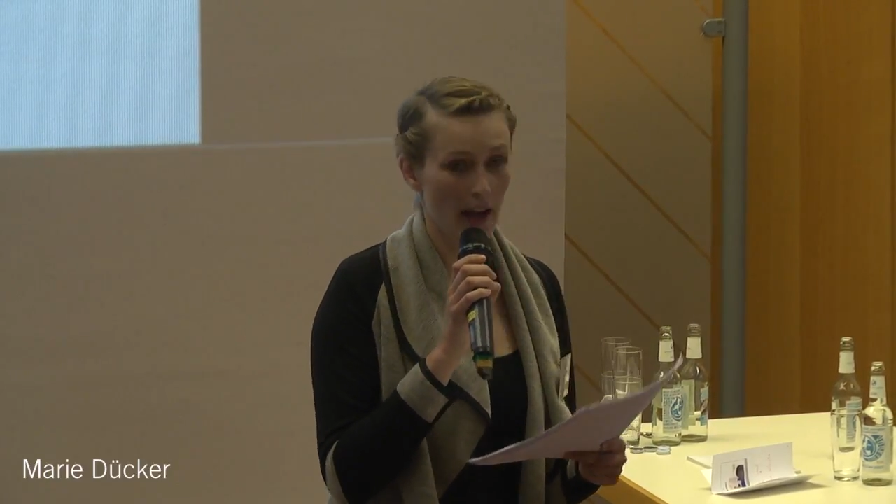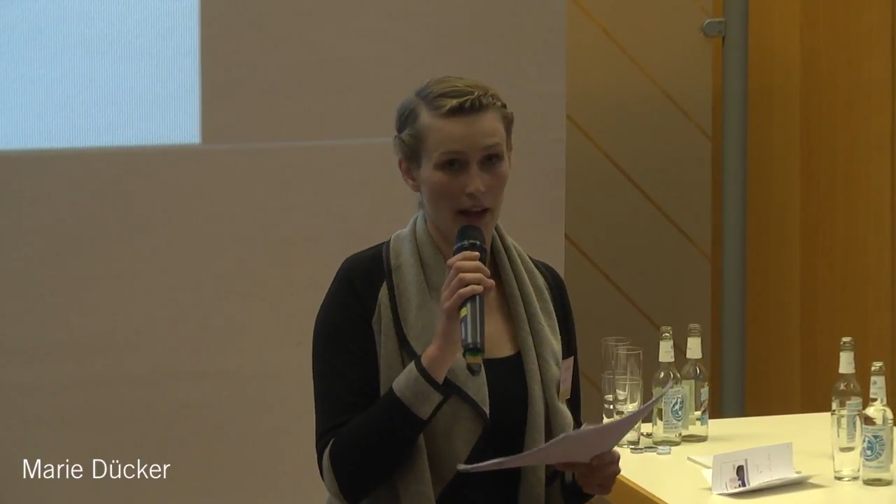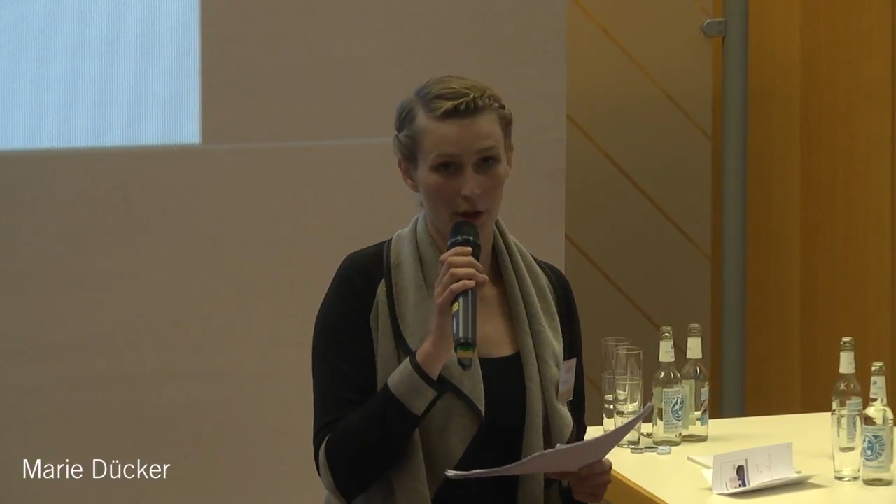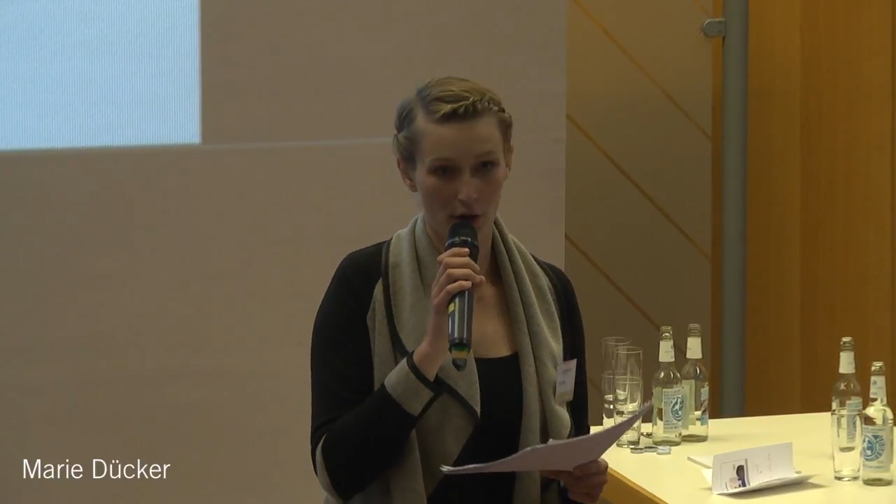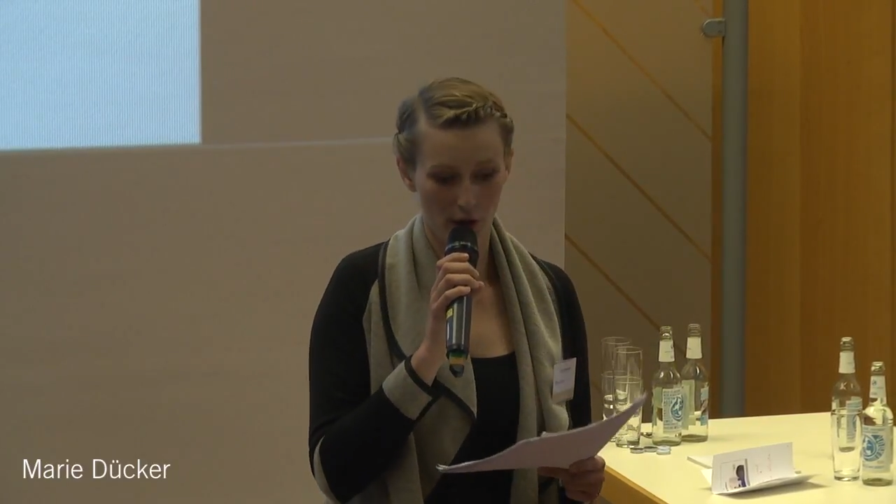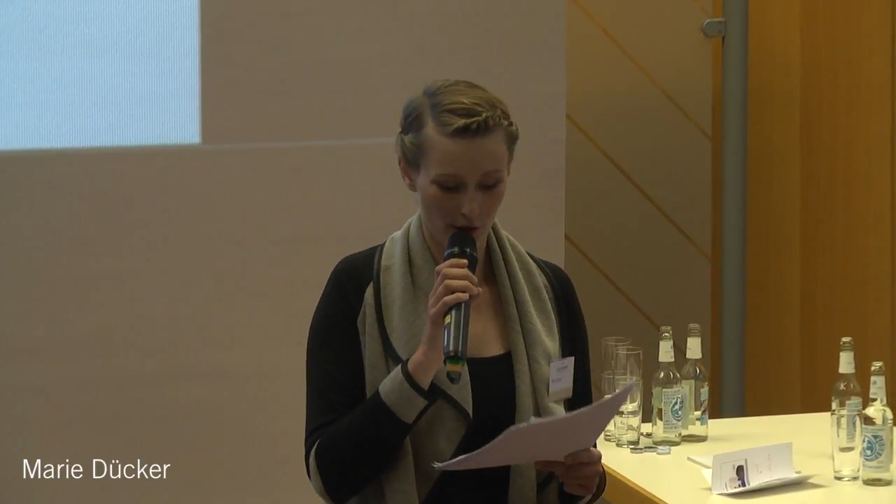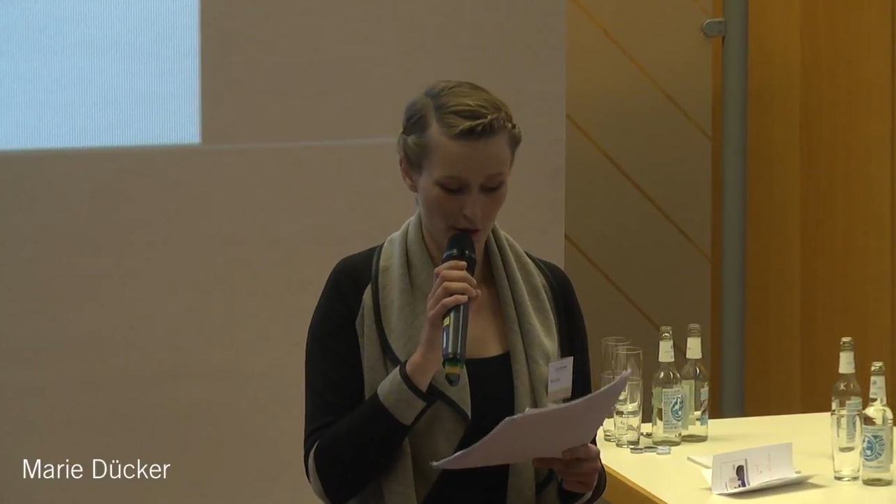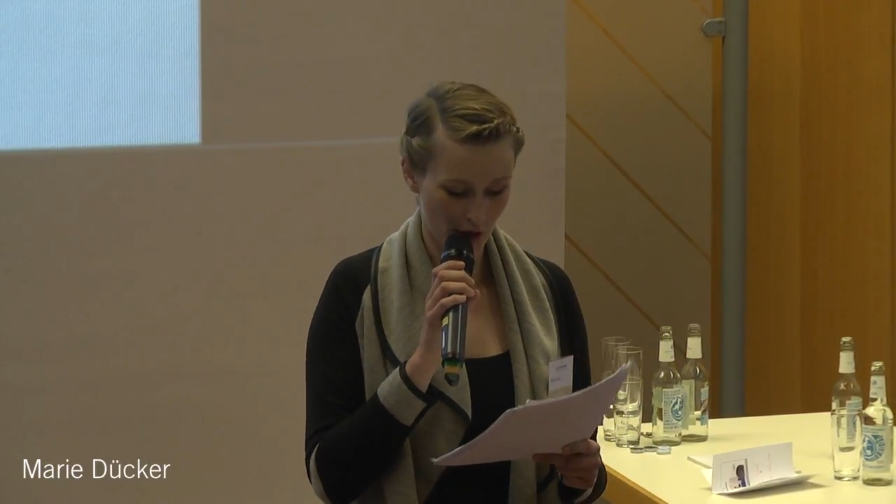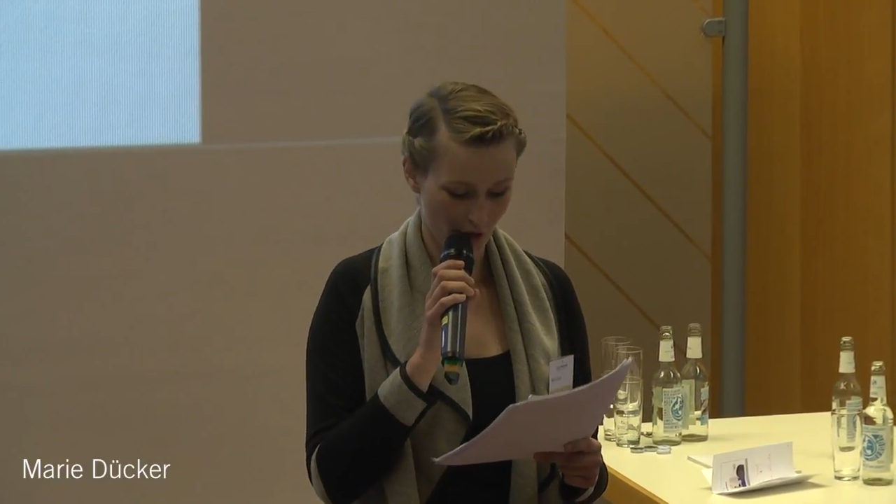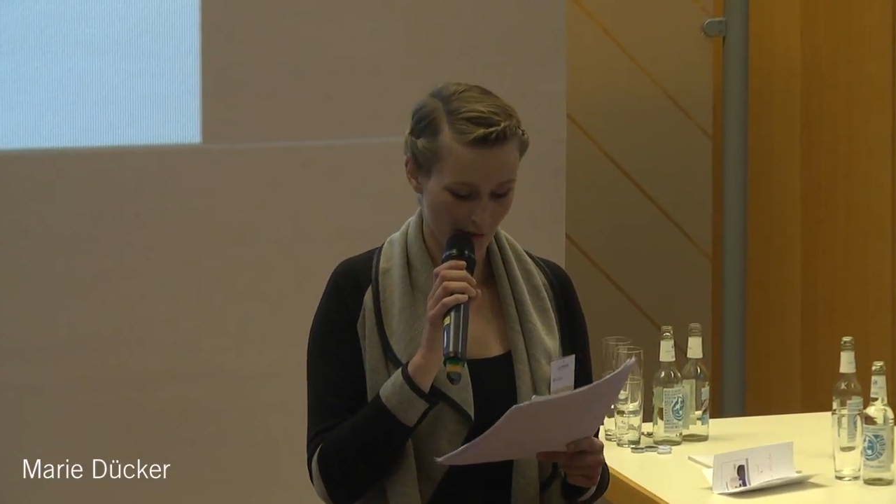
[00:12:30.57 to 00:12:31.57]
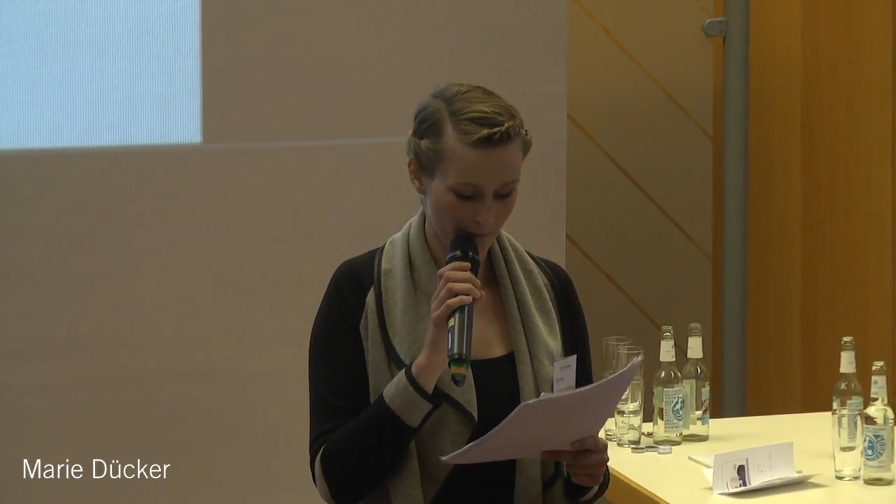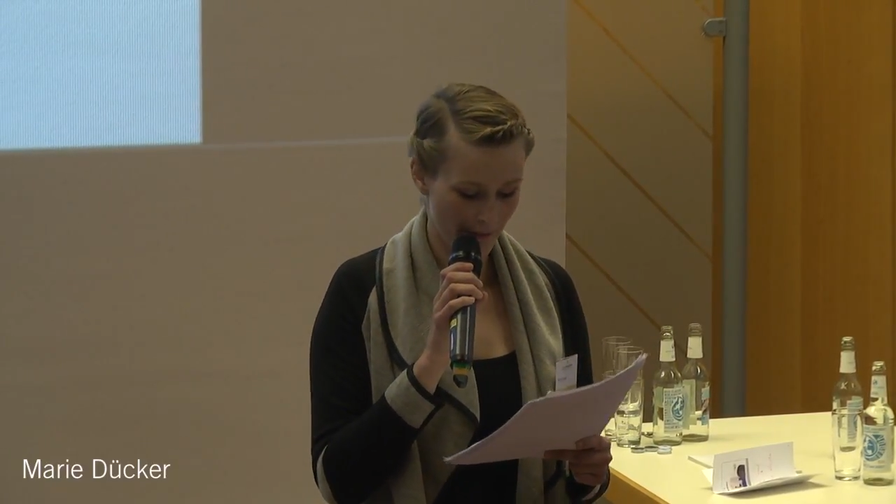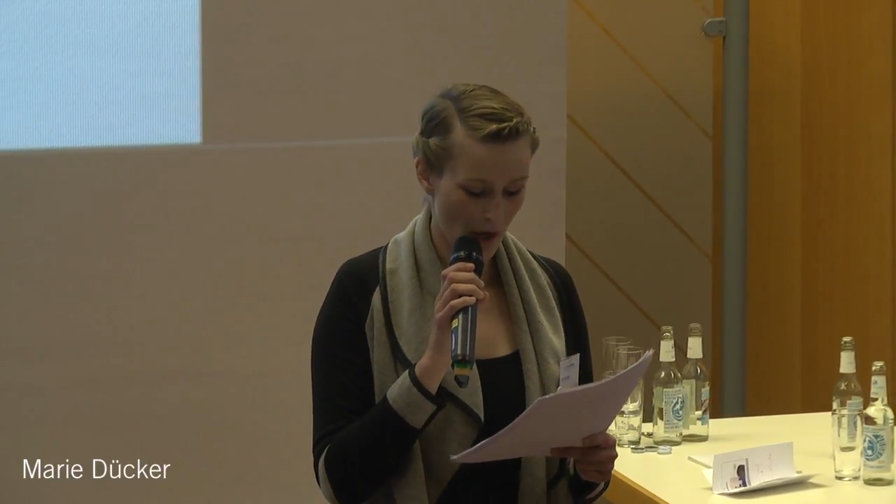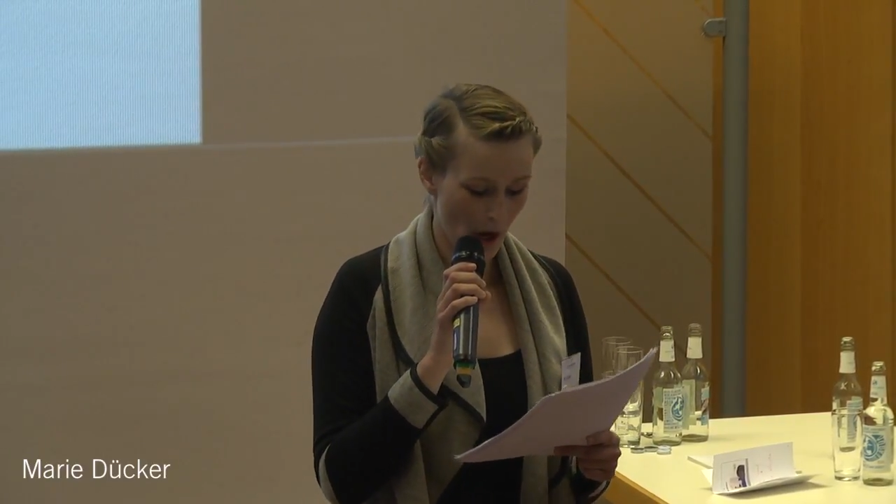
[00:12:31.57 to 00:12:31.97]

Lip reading: In conclusion,